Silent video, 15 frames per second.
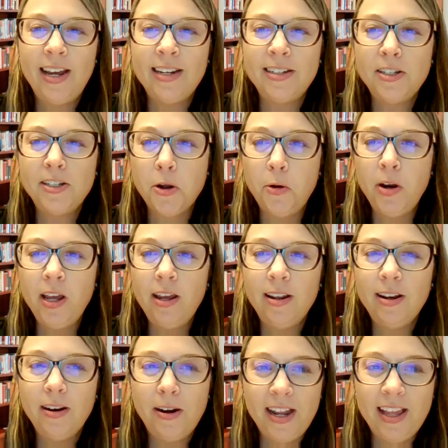and Tony,
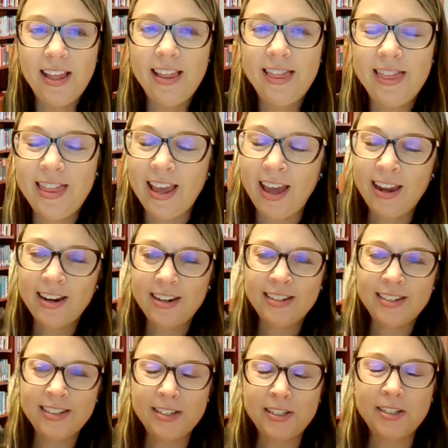that
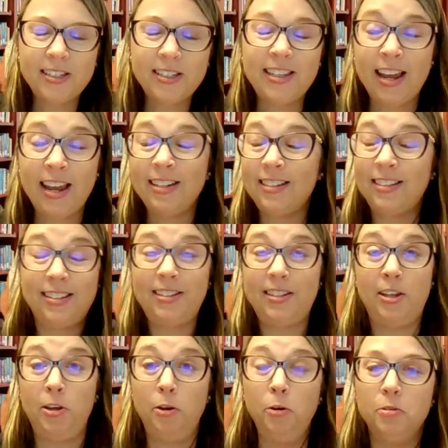is
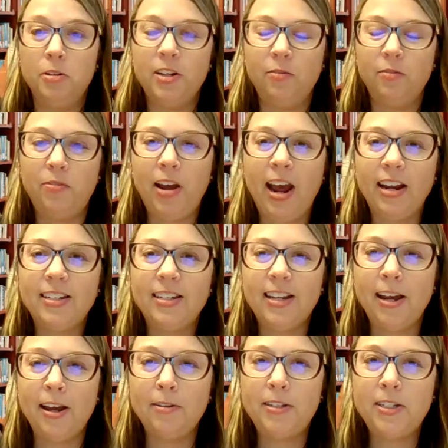huge. In fact,
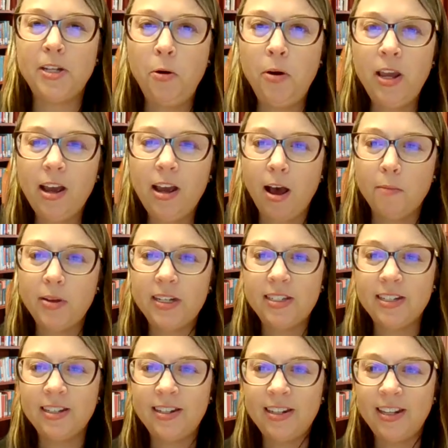Tony
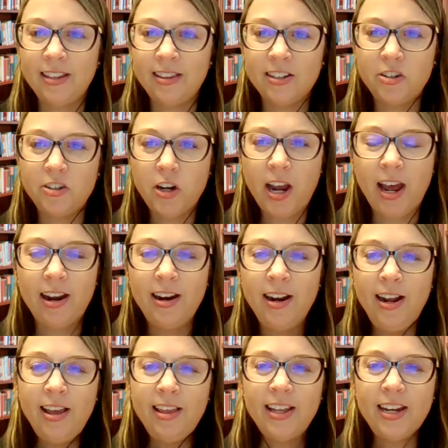commented in the chat
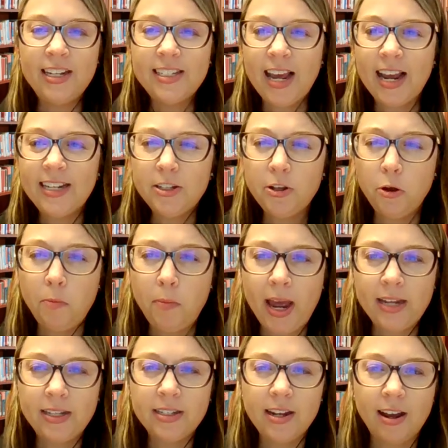that his high school
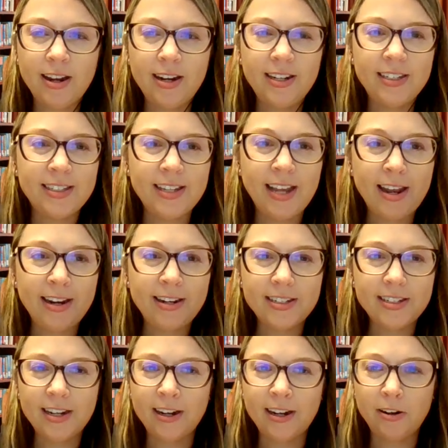mascot is that
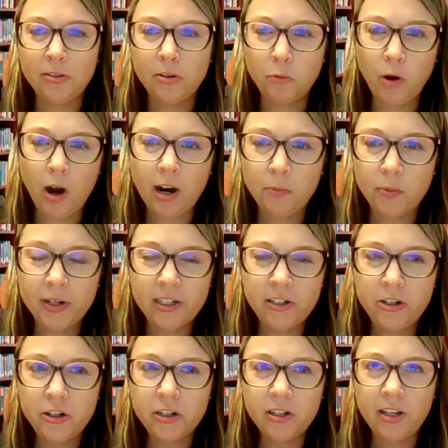the
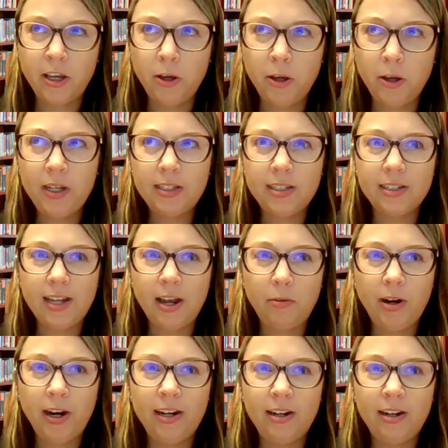Rockbridge Kewpies. Is that
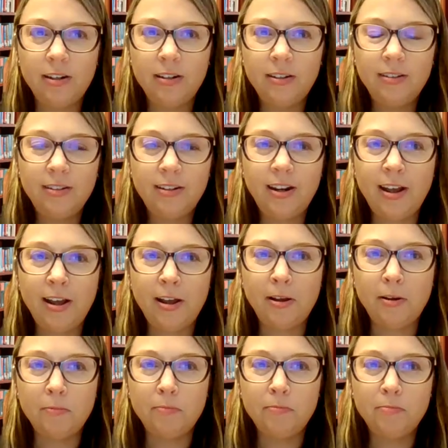right?
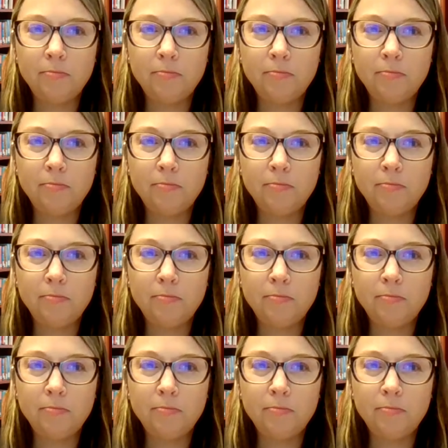I